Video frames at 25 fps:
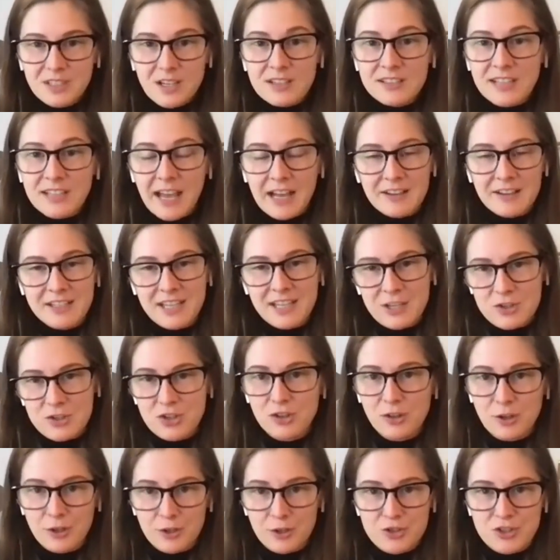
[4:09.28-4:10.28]
an
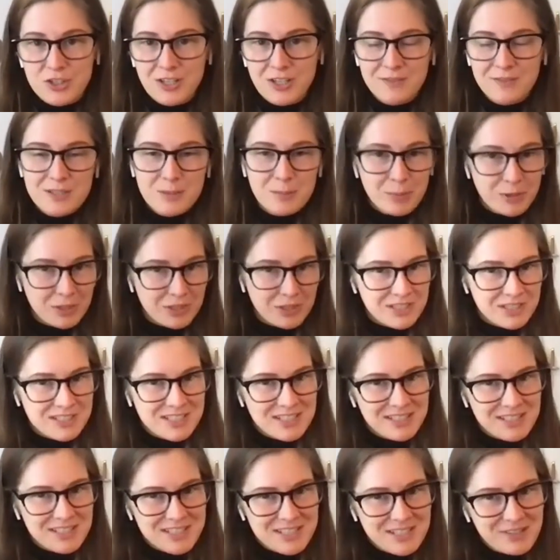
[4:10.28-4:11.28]
allocation large enough to put
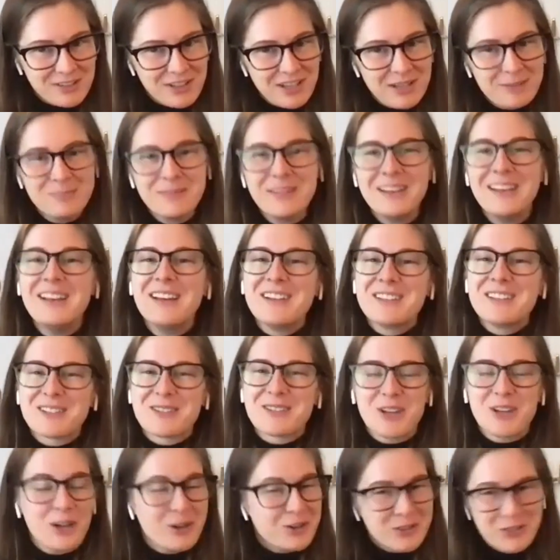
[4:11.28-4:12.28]
into this club. So
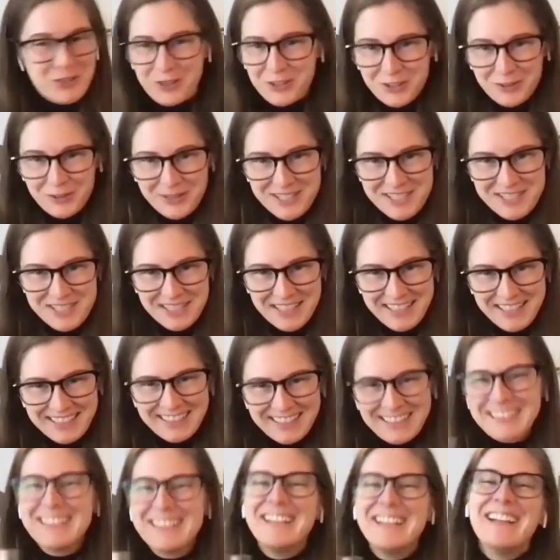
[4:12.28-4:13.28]
y'all are the only ones that get
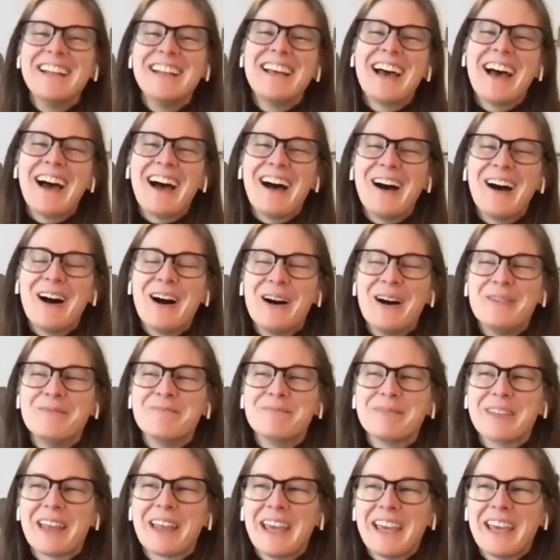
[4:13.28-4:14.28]
it.
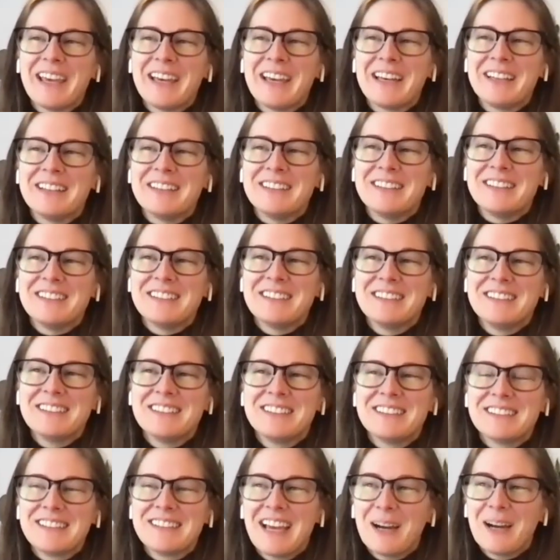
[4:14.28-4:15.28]
And
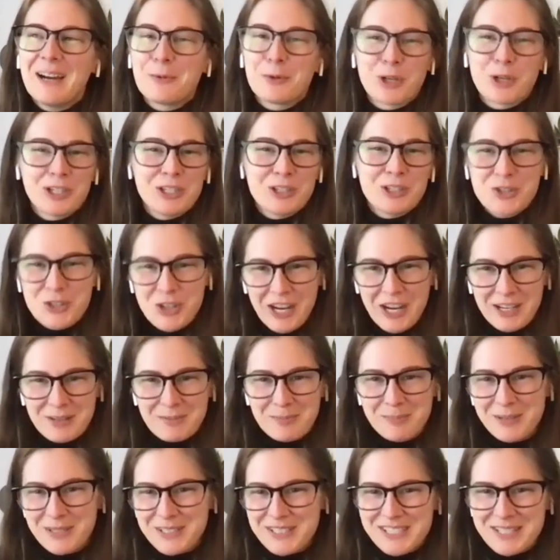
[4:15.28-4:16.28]
yeah, we're gonna try
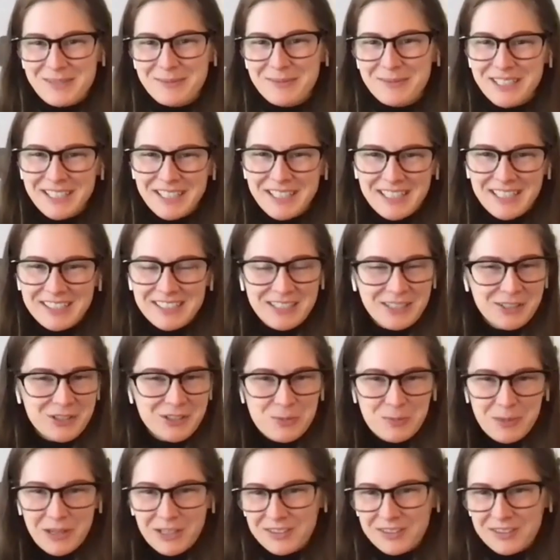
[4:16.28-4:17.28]
and put something in
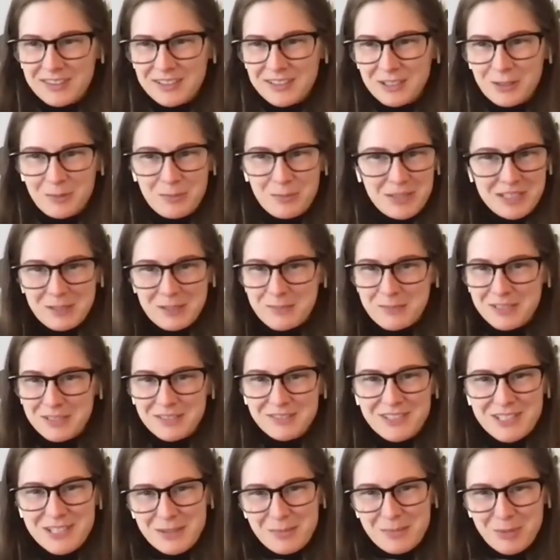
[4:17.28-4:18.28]
each month that'll be a bit
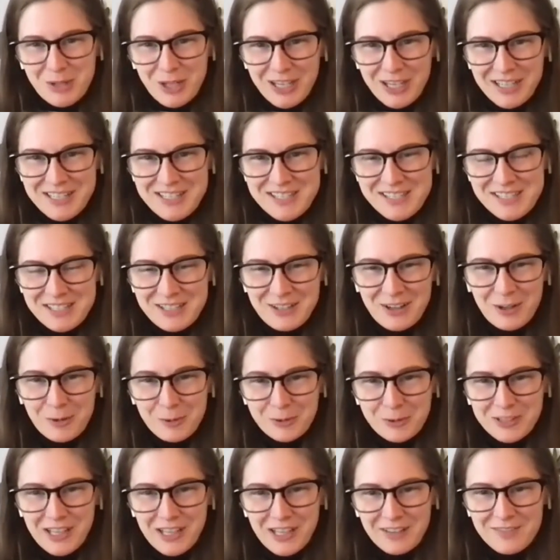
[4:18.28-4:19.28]
of a surprise that y'all
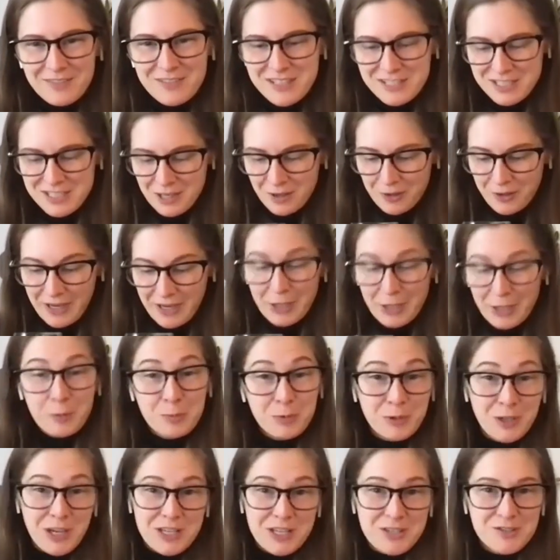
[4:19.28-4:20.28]
will love. So I hope
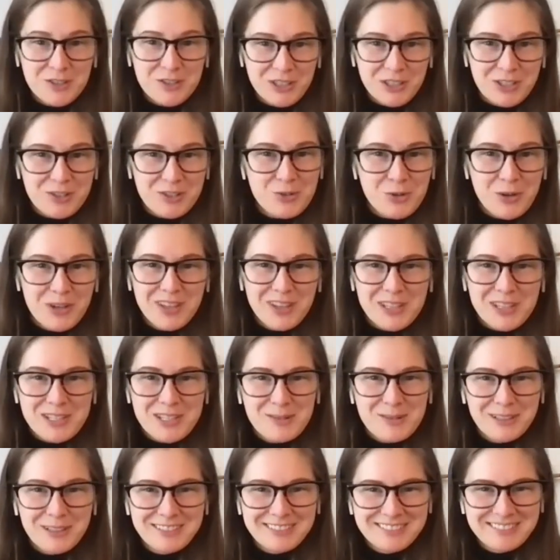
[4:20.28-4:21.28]
you guys really enjoyed this
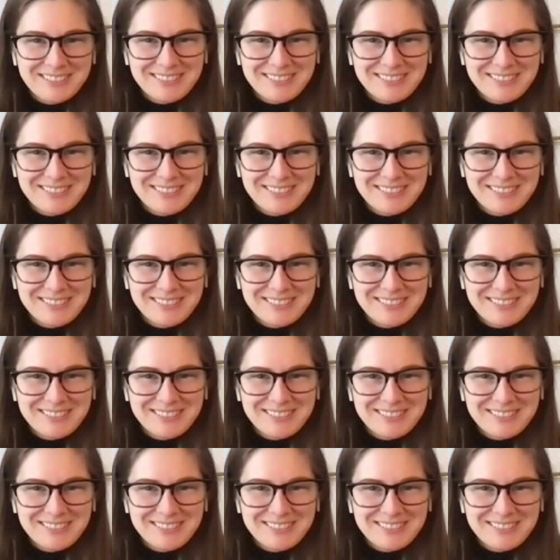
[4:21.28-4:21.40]
one.